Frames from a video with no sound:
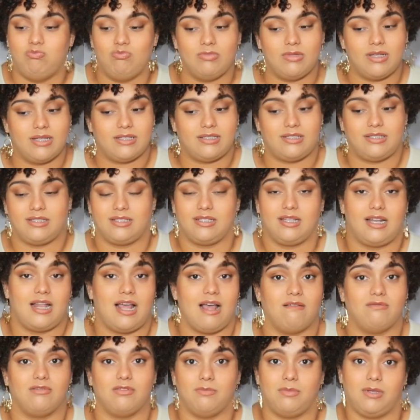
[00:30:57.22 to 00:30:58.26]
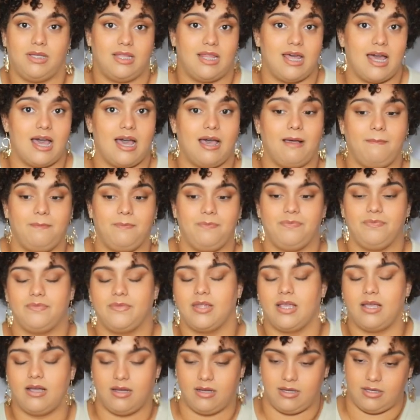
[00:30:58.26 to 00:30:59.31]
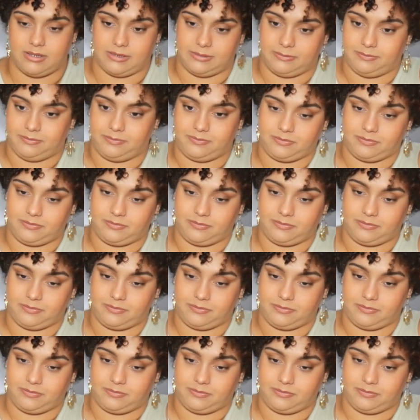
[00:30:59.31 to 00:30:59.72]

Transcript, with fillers: it's just gonna have to be that. Um,